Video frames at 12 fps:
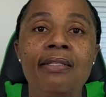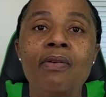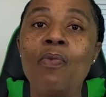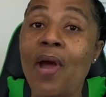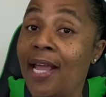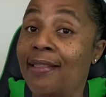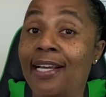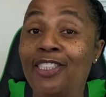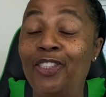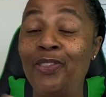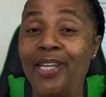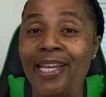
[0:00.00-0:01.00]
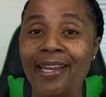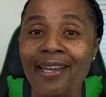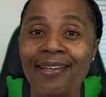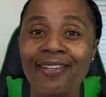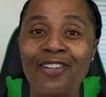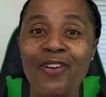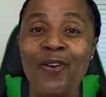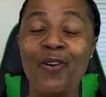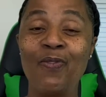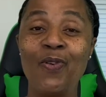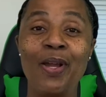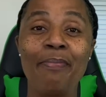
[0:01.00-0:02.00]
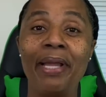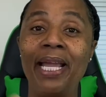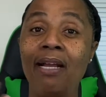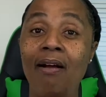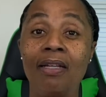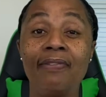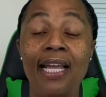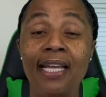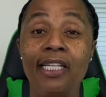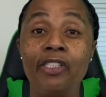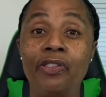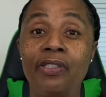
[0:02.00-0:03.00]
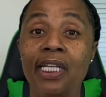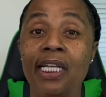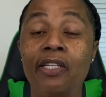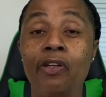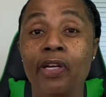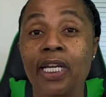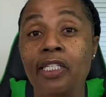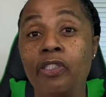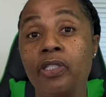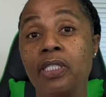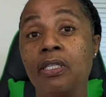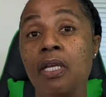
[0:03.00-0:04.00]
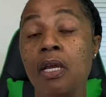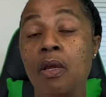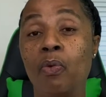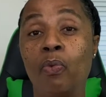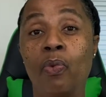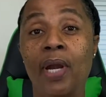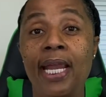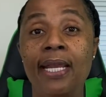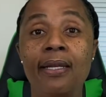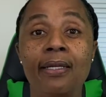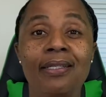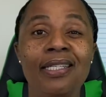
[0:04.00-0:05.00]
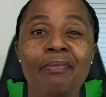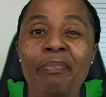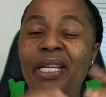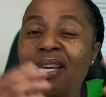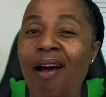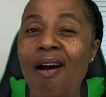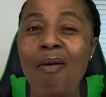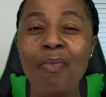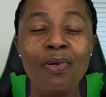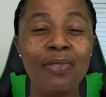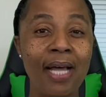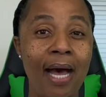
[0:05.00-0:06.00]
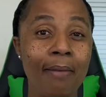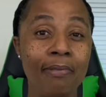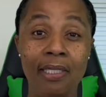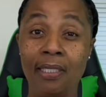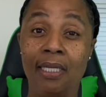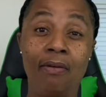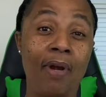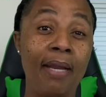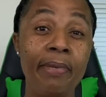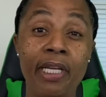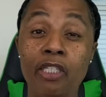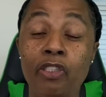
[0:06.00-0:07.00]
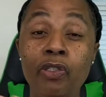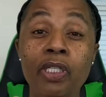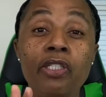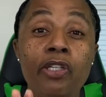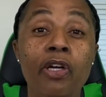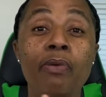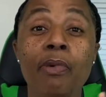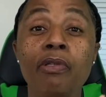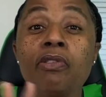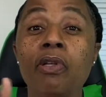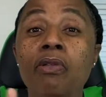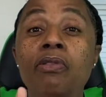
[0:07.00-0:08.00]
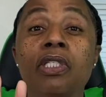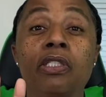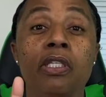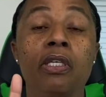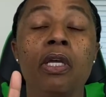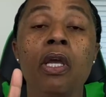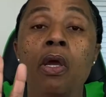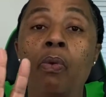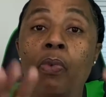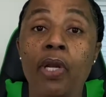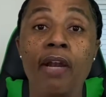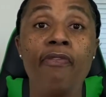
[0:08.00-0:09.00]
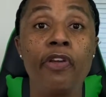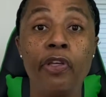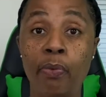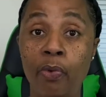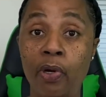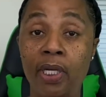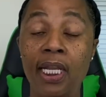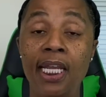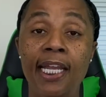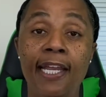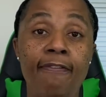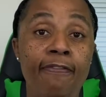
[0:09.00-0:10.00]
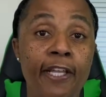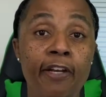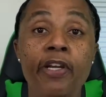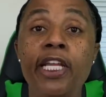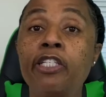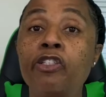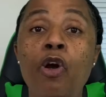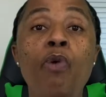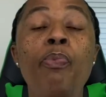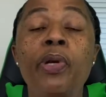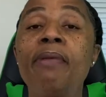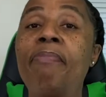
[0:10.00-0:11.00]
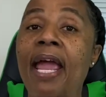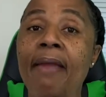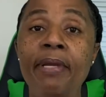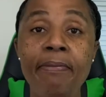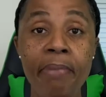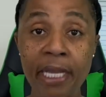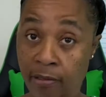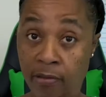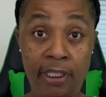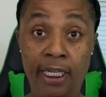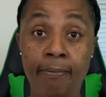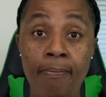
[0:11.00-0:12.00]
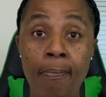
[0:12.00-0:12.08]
a way that you can, avoid paying all of that interest, and your interest rate could be almost obsolete, right? Because you can turn most loans into whatever you want. If there is no prepayment penalty,